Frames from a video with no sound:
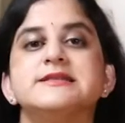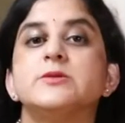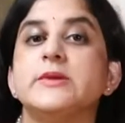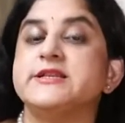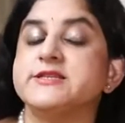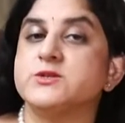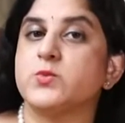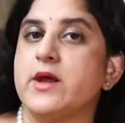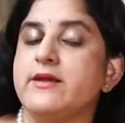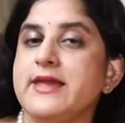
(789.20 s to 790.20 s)
So it is
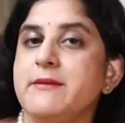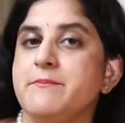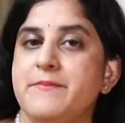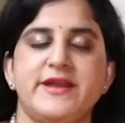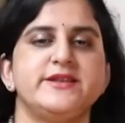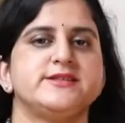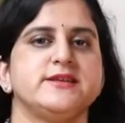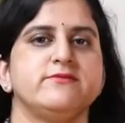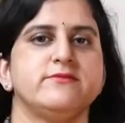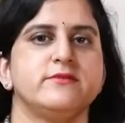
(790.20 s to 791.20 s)
very imperative